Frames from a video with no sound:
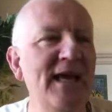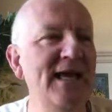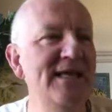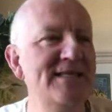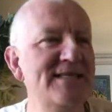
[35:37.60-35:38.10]

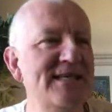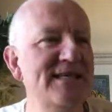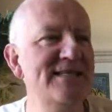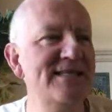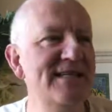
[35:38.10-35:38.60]

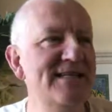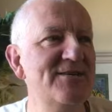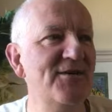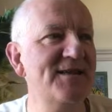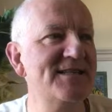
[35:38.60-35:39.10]
is
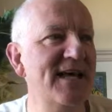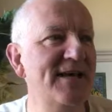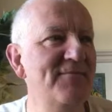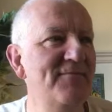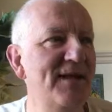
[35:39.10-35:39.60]
on the
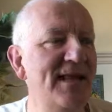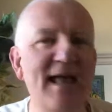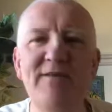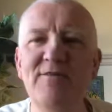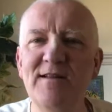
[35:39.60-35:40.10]
same
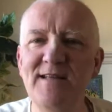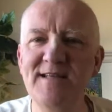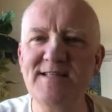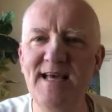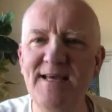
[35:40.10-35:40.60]
level and the
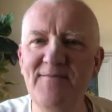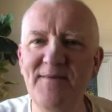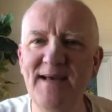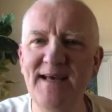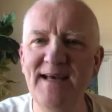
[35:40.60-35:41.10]
same
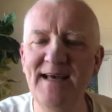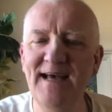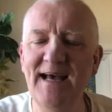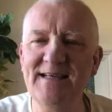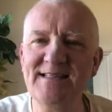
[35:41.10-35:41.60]

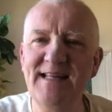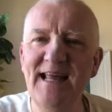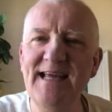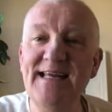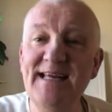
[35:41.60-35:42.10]
as
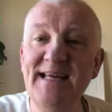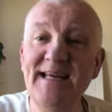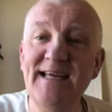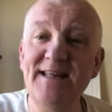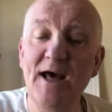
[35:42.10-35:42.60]

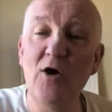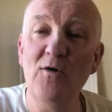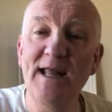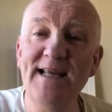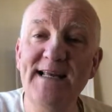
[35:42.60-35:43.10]
that
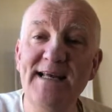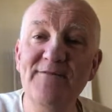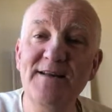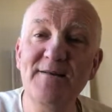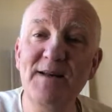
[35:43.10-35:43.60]
old lady
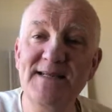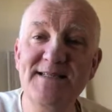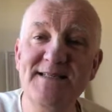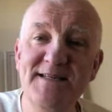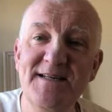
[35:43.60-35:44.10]
giving the
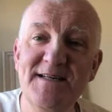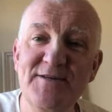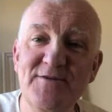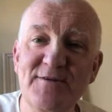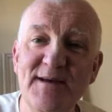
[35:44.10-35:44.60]
blessing to the
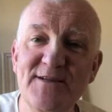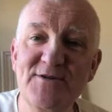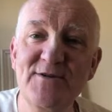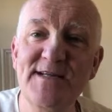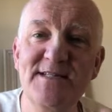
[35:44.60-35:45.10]
district
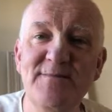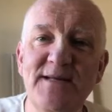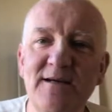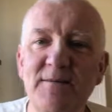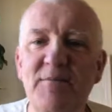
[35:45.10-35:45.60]
magistrate to
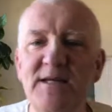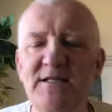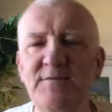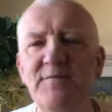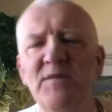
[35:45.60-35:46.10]
become a
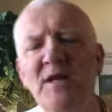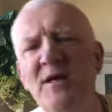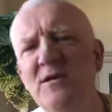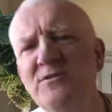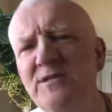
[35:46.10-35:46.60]
policeman.
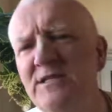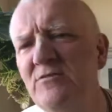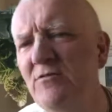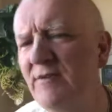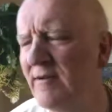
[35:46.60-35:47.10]
So these
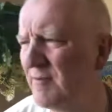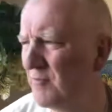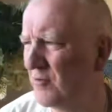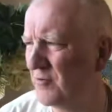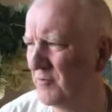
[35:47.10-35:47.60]
are all very
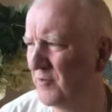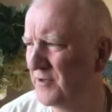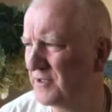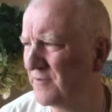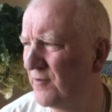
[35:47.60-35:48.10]
important
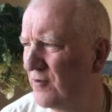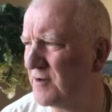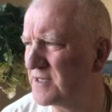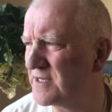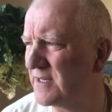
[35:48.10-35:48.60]
points for
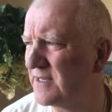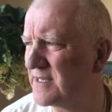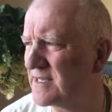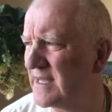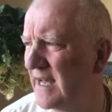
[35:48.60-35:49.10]
us to
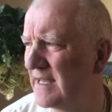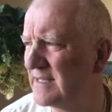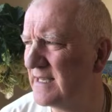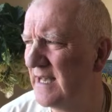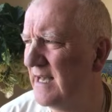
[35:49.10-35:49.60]

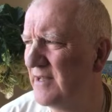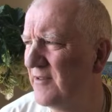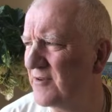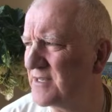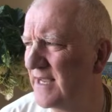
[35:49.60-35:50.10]
understand,
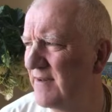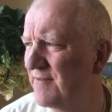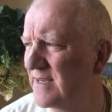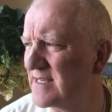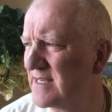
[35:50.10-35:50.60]
not to get
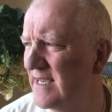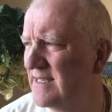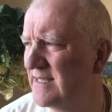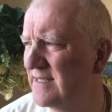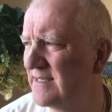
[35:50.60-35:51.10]

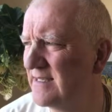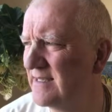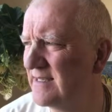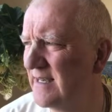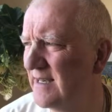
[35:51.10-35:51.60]
fixated
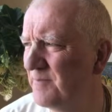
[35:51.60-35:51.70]
and